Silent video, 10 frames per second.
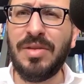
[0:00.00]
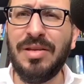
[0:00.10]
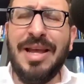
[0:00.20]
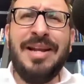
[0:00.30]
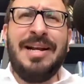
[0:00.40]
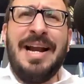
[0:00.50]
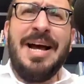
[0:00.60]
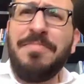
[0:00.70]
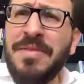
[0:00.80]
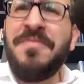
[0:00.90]
It can
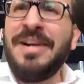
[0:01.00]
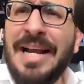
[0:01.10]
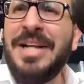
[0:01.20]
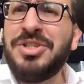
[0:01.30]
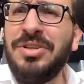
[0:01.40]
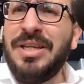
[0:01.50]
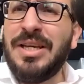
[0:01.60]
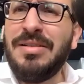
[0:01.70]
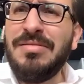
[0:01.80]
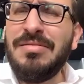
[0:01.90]
help them financially.
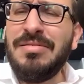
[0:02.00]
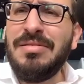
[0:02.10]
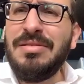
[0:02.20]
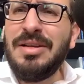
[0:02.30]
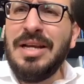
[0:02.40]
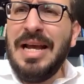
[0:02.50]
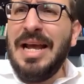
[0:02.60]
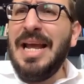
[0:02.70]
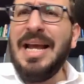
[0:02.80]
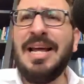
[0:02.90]

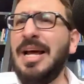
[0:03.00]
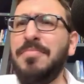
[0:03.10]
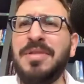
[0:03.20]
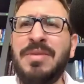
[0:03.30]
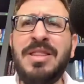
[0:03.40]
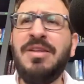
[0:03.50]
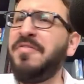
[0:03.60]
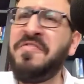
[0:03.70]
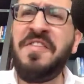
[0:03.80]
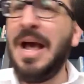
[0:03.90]
It can help them in their
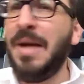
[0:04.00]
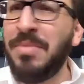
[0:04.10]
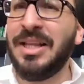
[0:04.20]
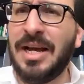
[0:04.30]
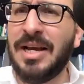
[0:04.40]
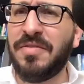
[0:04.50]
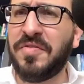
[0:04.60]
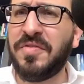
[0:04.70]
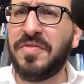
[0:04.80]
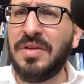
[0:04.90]
family
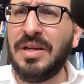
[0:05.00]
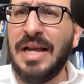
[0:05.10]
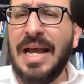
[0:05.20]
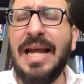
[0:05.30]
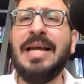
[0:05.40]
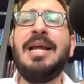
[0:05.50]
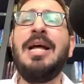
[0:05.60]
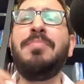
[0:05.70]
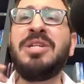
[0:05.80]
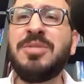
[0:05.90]
life. It can
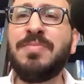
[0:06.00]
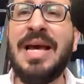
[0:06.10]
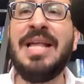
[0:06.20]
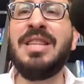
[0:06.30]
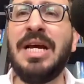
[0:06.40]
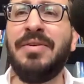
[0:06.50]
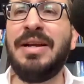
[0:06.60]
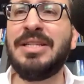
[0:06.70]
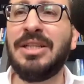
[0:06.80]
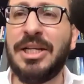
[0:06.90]
help expand their
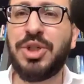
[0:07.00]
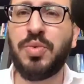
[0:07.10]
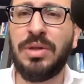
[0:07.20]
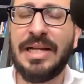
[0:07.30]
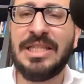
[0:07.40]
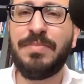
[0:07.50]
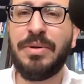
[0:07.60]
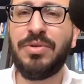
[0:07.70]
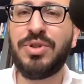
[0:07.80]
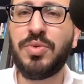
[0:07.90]
intellectual and
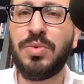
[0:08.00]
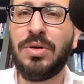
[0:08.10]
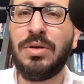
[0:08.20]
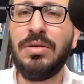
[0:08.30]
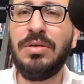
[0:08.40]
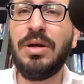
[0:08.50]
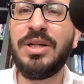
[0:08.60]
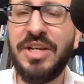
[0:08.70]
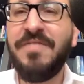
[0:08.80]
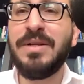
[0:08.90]
spiritual
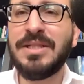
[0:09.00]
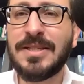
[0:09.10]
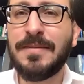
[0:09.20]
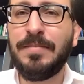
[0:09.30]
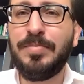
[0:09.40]
achievements.